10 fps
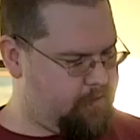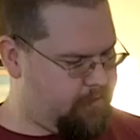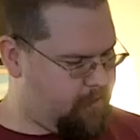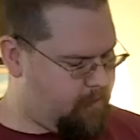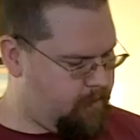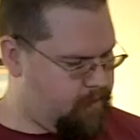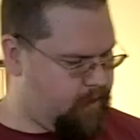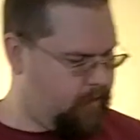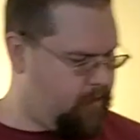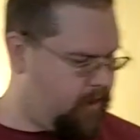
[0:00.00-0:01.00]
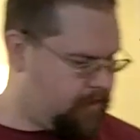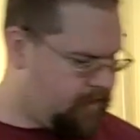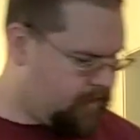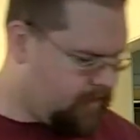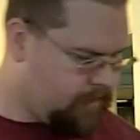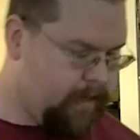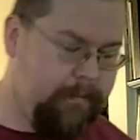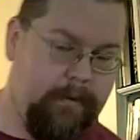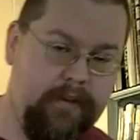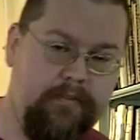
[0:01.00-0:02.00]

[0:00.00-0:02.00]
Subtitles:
of you who are watching this might be